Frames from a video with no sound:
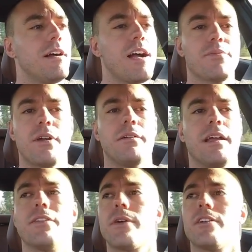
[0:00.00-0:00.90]
I probably
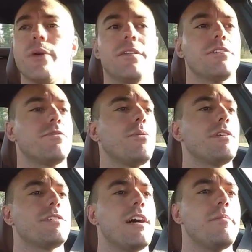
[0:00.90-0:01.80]
had the right of way at this 4-way
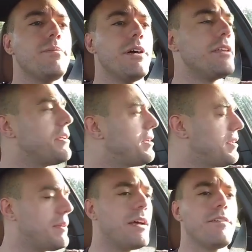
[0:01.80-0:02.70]
stop, but
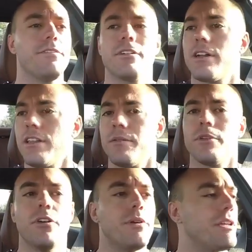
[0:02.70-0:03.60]
I figured I'd let
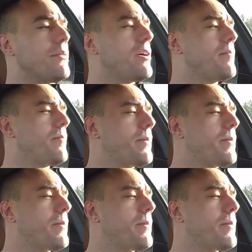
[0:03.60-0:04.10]
him go anyway.